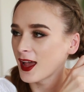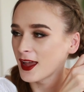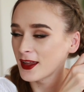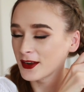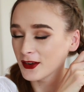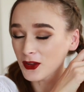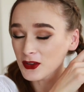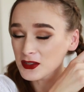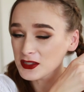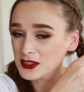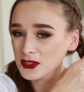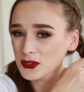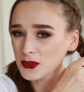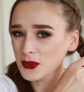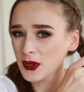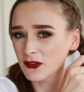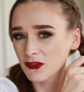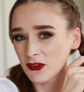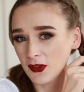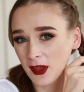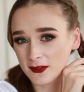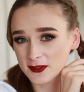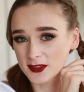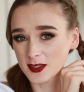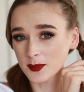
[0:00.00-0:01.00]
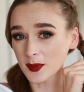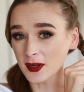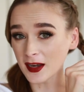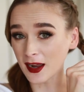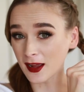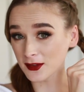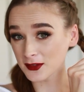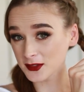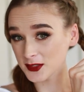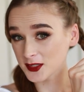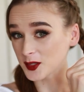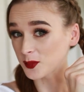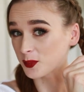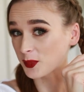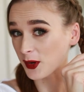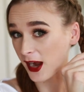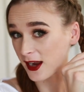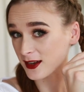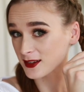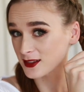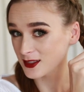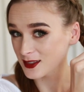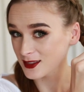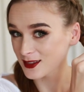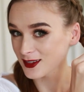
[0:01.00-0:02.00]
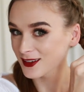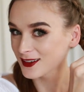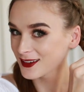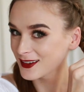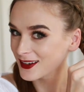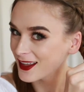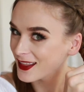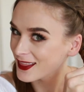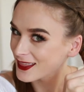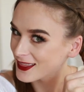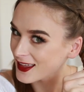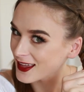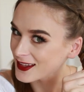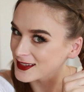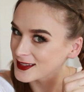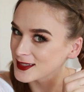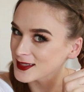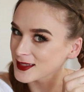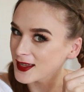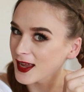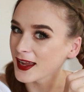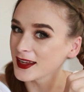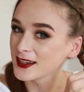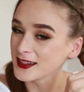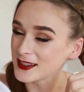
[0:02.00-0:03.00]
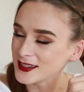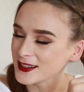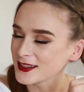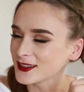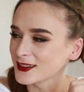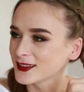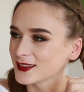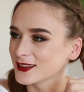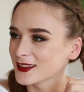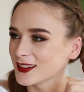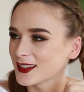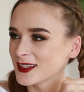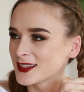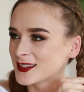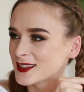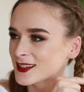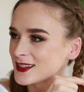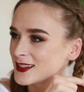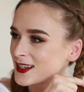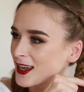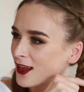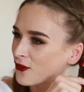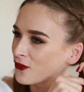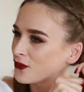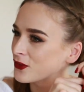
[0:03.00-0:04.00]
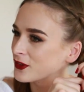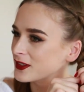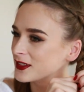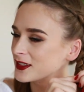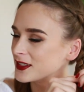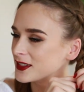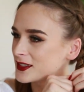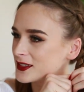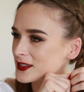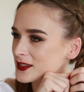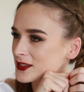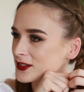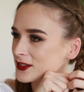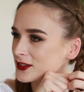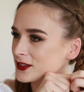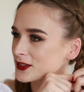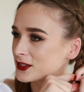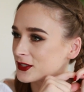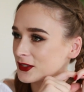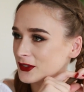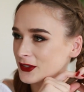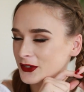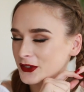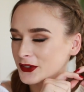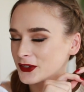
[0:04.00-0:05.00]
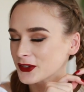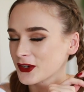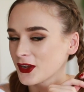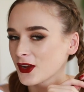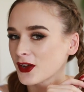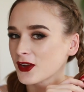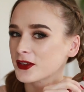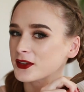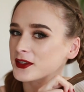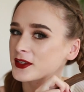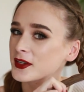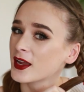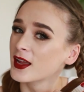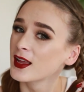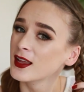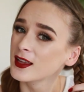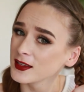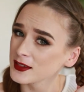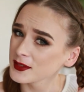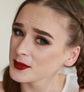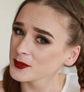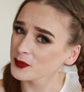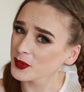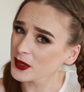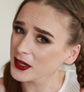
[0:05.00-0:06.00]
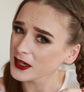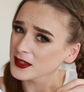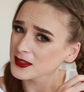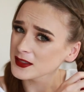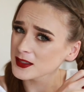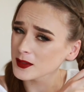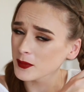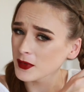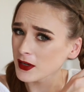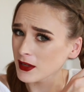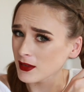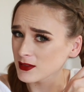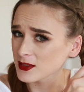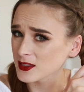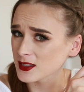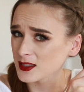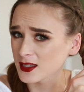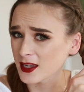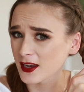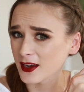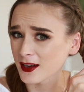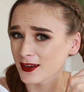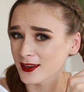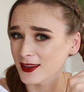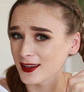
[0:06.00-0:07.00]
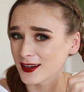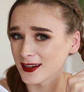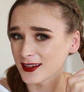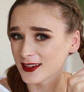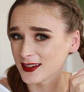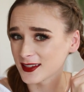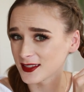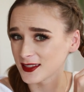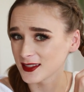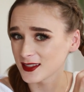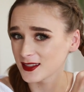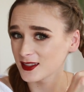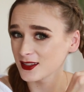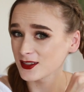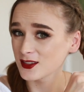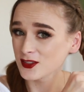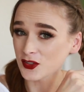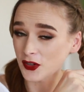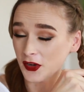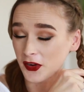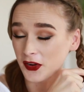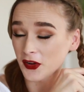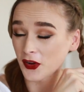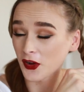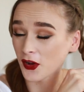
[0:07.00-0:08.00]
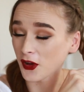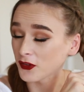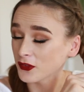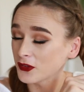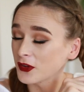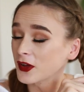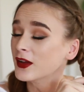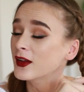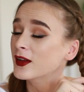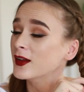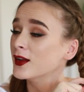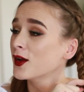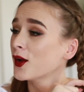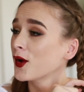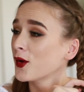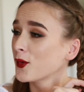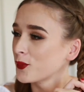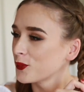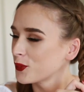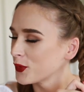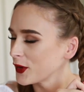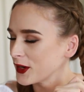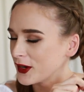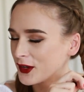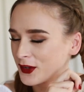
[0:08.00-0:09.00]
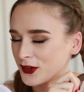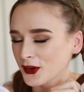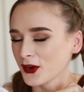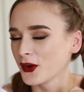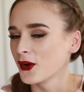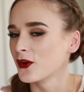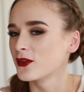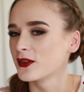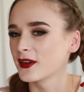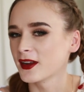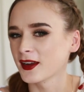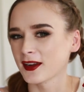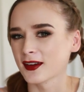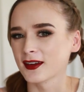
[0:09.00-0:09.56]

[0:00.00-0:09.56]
And also, if you have someone else to practice on, that's ideal. It's definitely easier to learn on braiding someone else's hair than it is starting off braiding your own